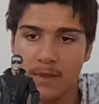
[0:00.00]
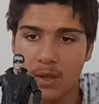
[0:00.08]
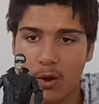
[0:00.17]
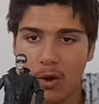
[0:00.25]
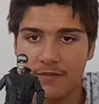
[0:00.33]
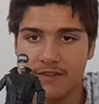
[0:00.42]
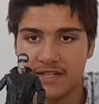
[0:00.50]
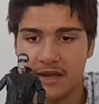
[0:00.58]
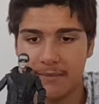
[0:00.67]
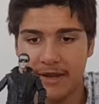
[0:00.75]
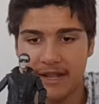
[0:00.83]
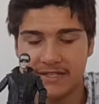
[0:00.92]
of the
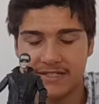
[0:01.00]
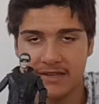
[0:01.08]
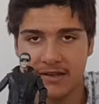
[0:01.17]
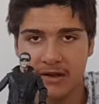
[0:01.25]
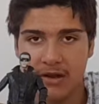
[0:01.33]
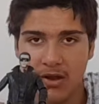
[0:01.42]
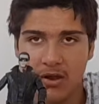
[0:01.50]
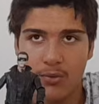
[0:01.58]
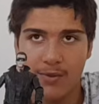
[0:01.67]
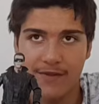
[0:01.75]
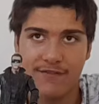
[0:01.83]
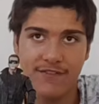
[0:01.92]
Terminator
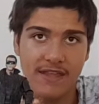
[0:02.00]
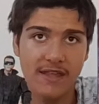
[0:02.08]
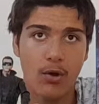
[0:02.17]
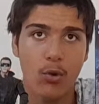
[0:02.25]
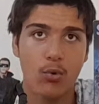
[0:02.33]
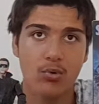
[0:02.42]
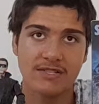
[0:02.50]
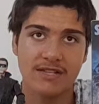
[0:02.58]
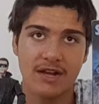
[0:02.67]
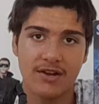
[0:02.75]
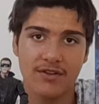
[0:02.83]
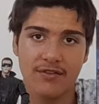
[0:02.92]
with the old
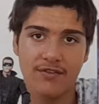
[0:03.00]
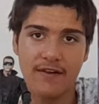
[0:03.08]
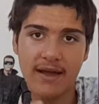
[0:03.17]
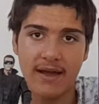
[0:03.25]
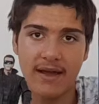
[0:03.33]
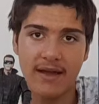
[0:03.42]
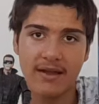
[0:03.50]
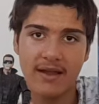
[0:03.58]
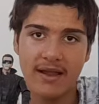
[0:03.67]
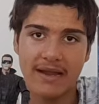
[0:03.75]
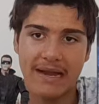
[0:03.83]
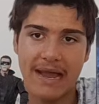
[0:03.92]
kind of
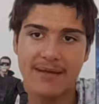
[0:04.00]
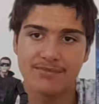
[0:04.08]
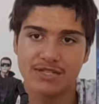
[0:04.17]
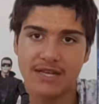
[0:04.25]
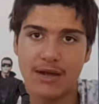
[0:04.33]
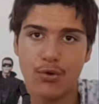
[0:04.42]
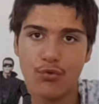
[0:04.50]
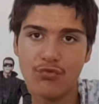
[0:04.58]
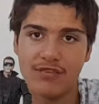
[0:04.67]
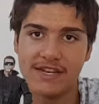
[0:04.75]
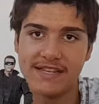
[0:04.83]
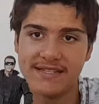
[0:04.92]
clamshell
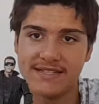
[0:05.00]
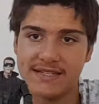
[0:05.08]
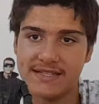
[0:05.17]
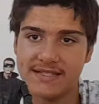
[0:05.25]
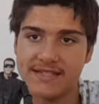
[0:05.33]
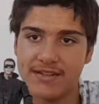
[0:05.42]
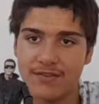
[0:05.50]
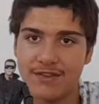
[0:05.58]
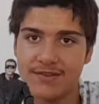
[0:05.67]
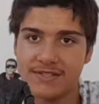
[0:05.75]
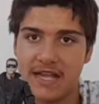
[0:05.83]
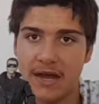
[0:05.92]
releases of
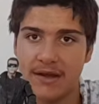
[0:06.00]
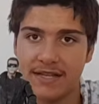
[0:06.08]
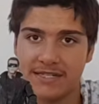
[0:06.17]
those guys,